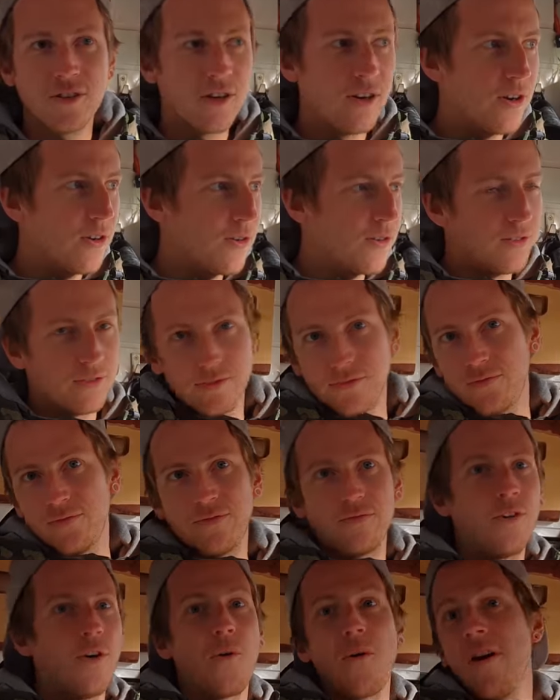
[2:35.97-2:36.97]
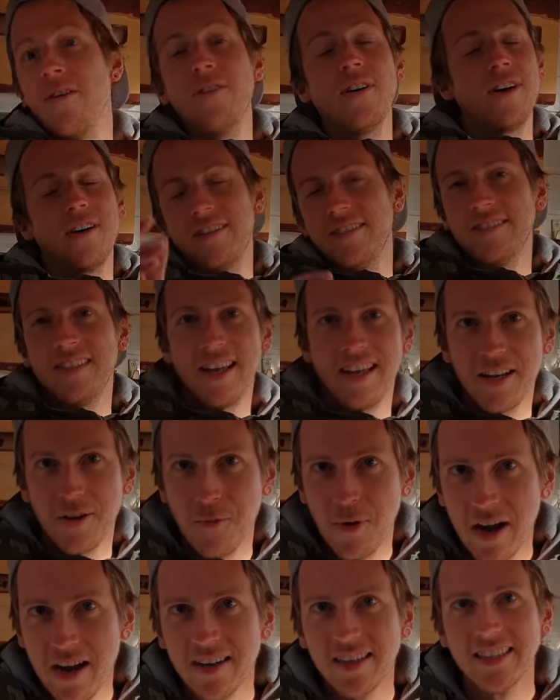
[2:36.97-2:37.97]
go Mm -hmm. forever
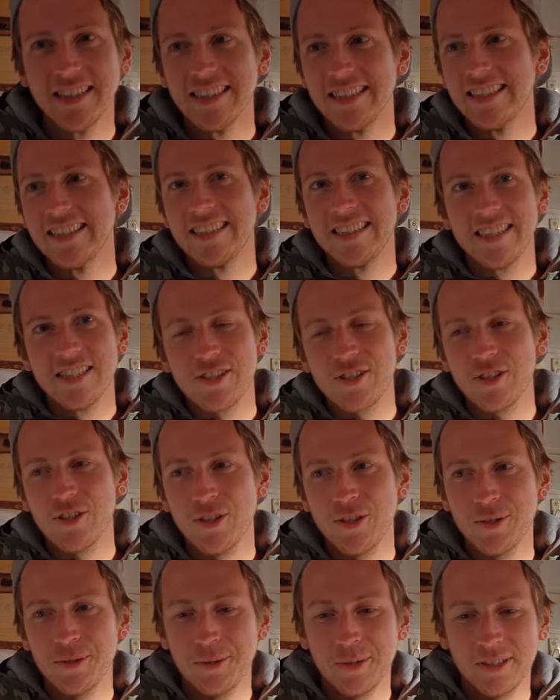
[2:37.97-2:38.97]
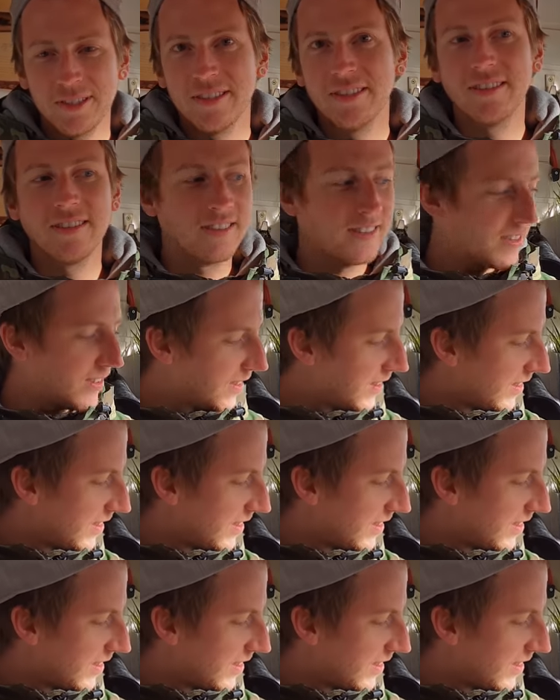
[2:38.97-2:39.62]
anywhere. Yeah. So. But uh, you never